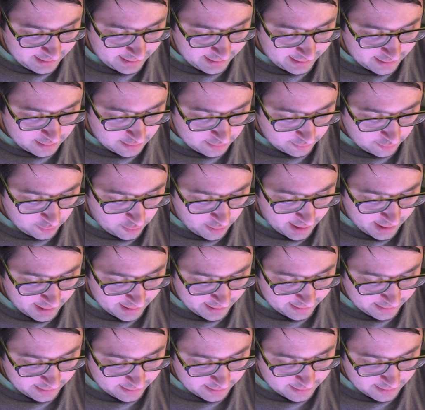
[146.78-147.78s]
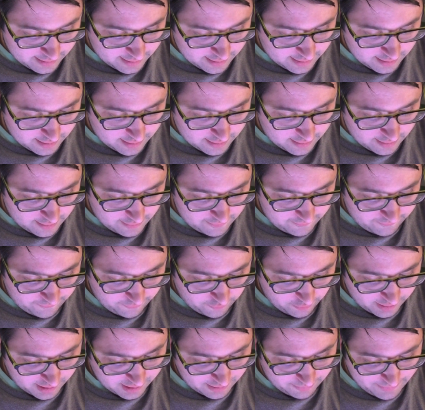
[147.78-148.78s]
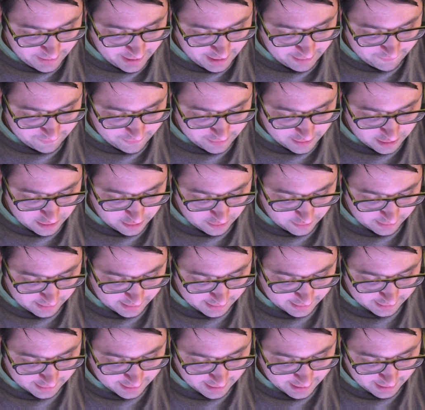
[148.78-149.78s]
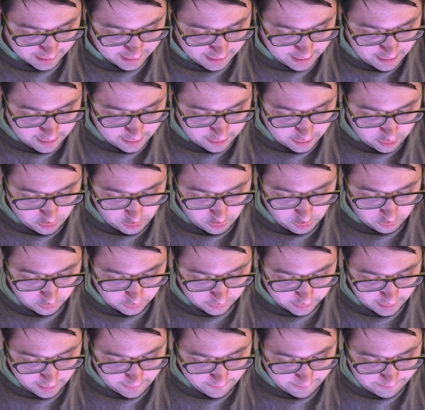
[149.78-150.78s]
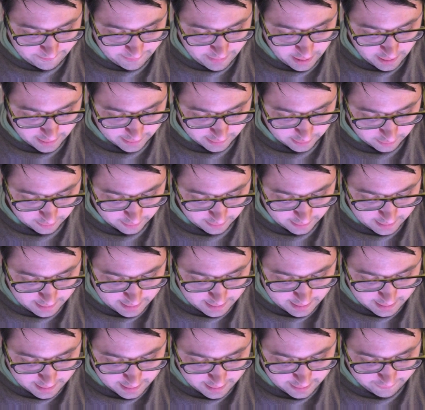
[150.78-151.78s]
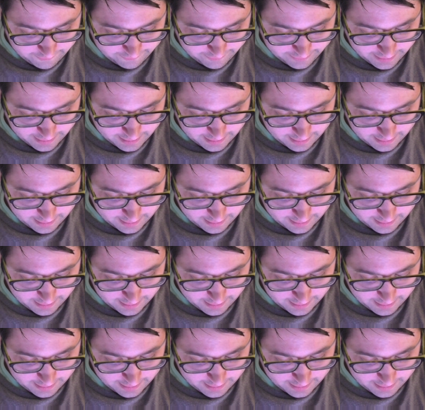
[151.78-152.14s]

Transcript: and law enforcement officials said the old model of